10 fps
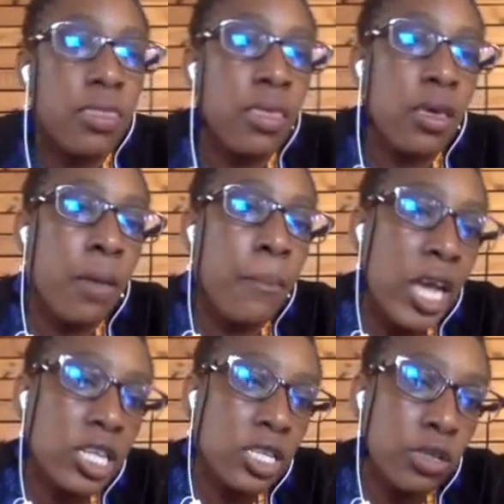The
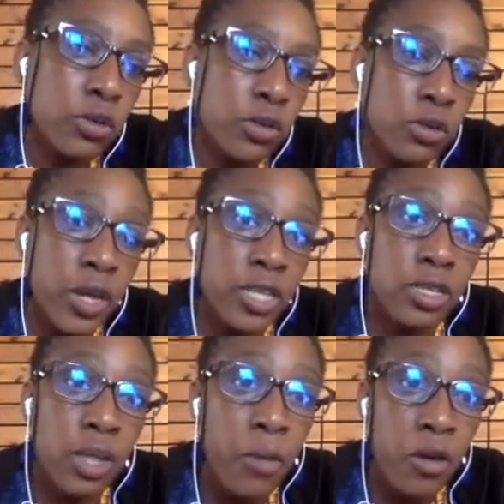ambassadors also write
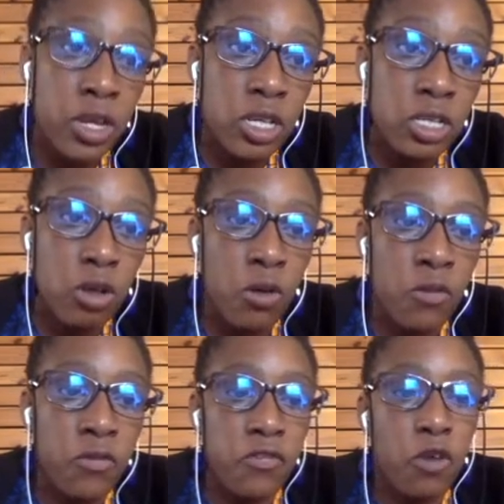summaries
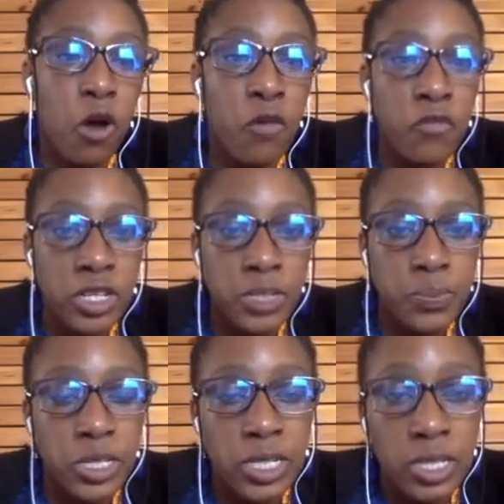of conference
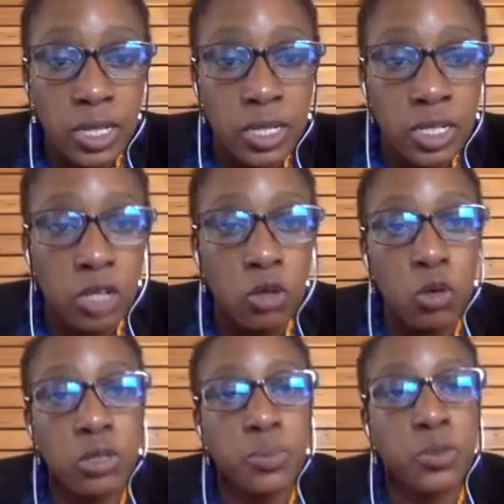proceedings and
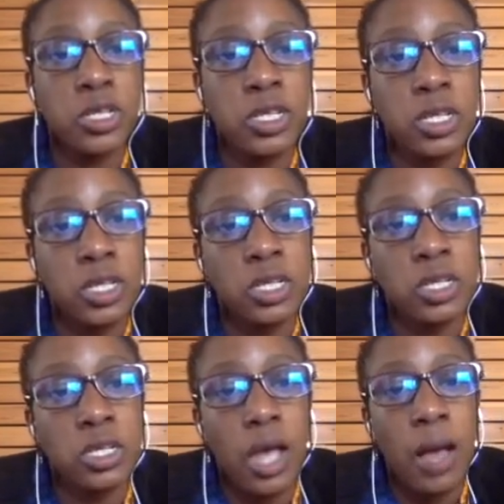course
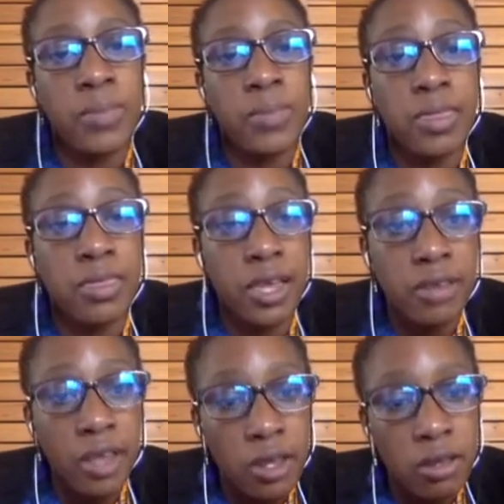proceedings that they
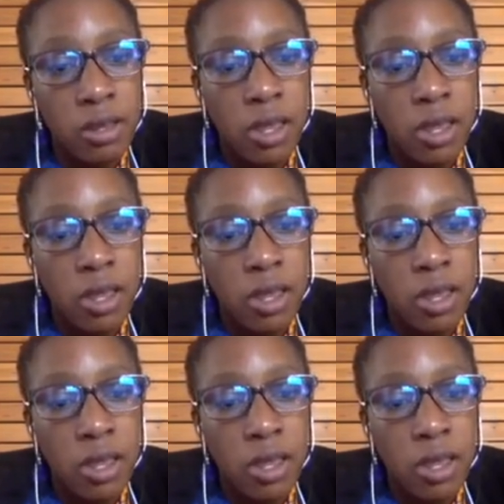attend.